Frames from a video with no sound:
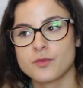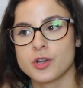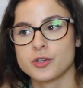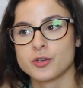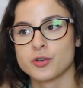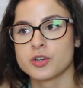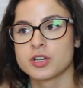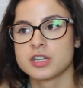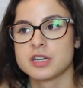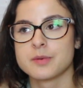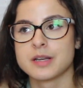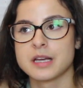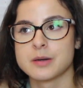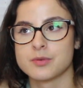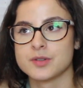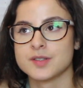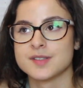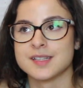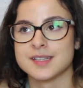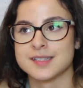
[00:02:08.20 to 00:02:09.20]
You're not going to be
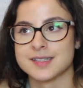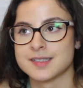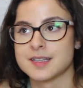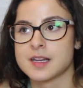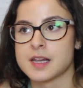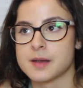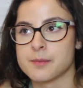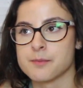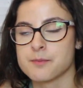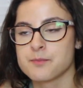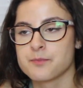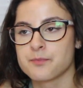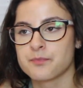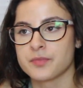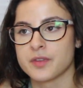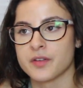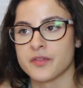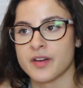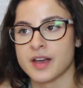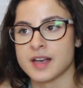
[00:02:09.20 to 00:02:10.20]
able to steam
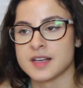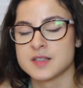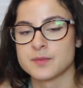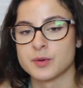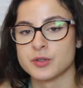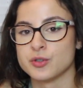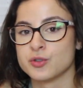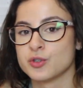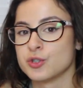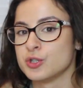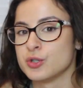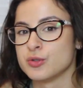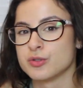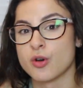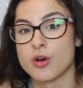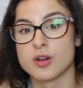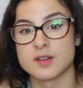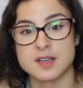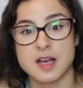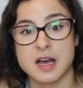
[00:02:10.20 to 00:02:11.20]
the face, but you could use
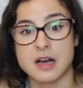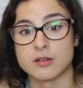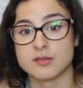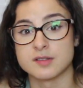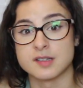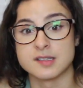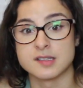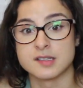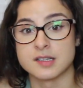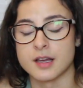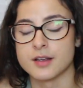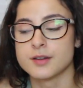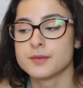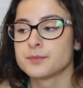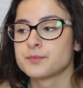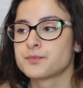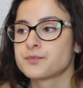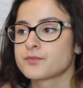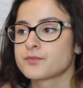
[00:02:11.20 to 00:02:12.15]
hot towels instead.